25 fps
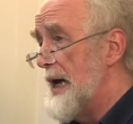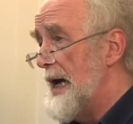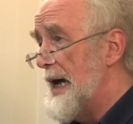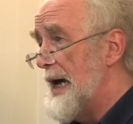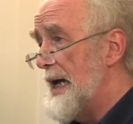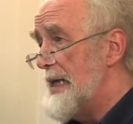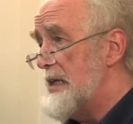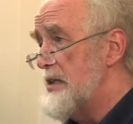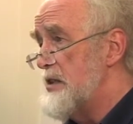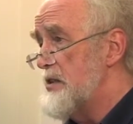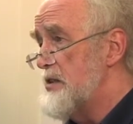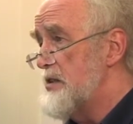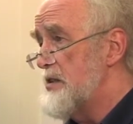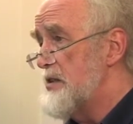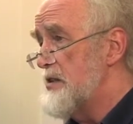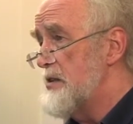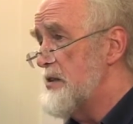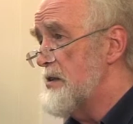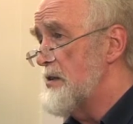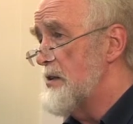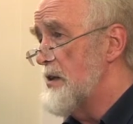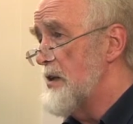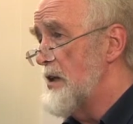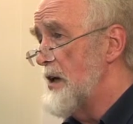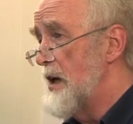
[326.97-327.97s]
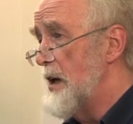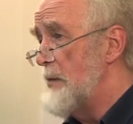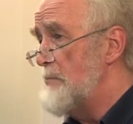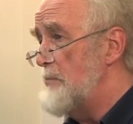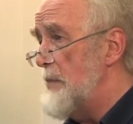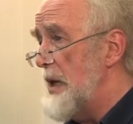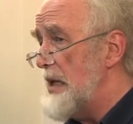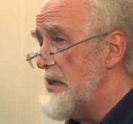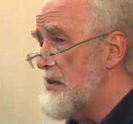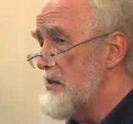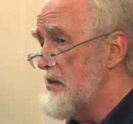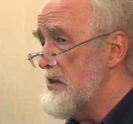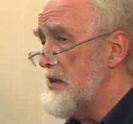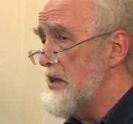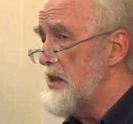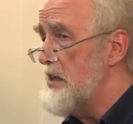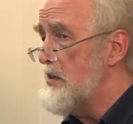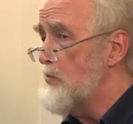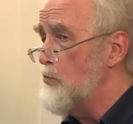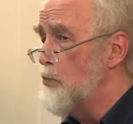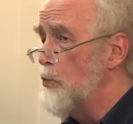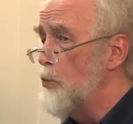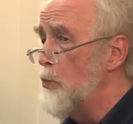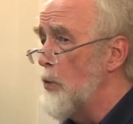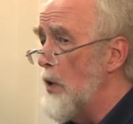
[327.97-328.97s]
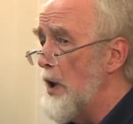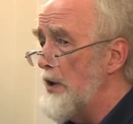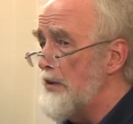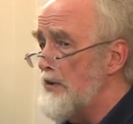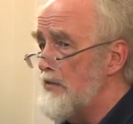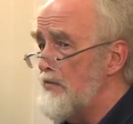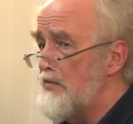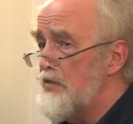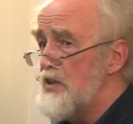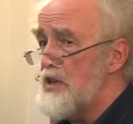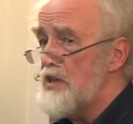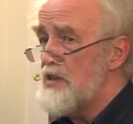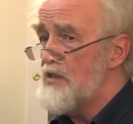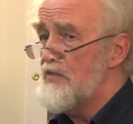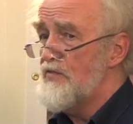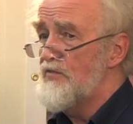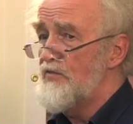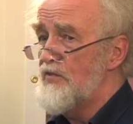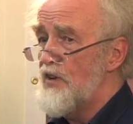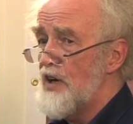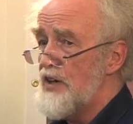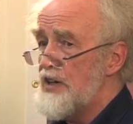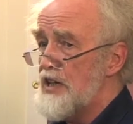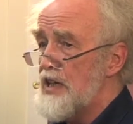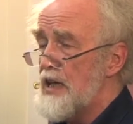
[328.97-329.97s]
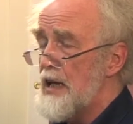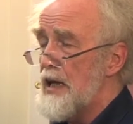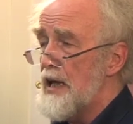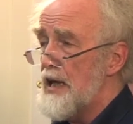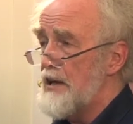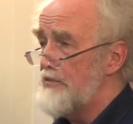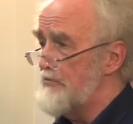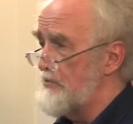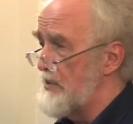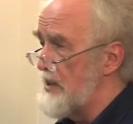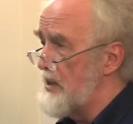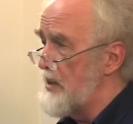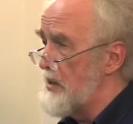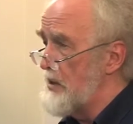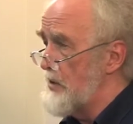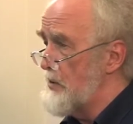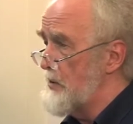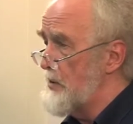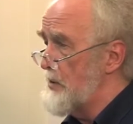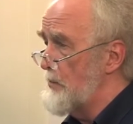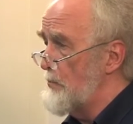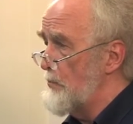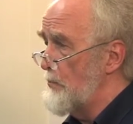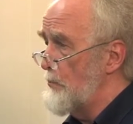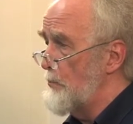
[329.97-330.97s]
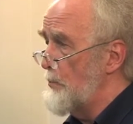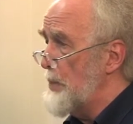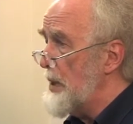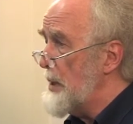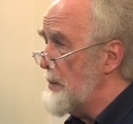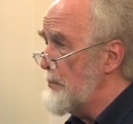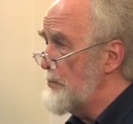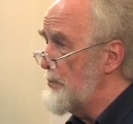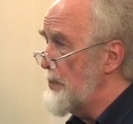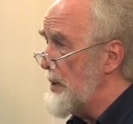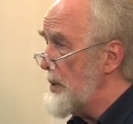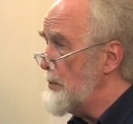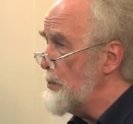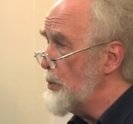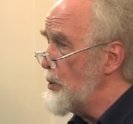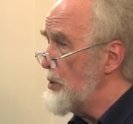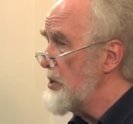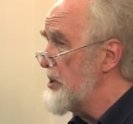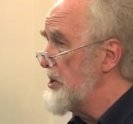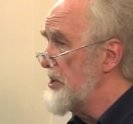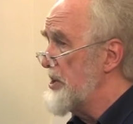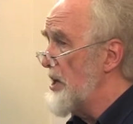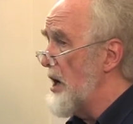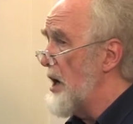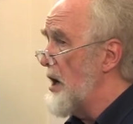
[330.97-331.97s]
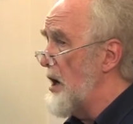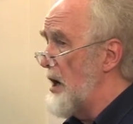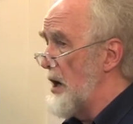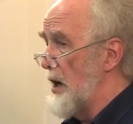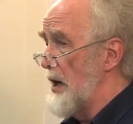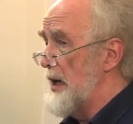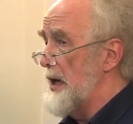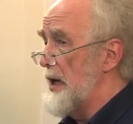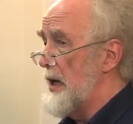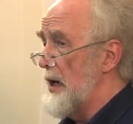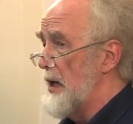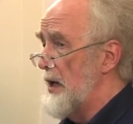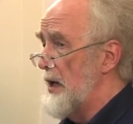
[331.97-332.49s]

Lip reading: And medicine is one of these funny areas. People die.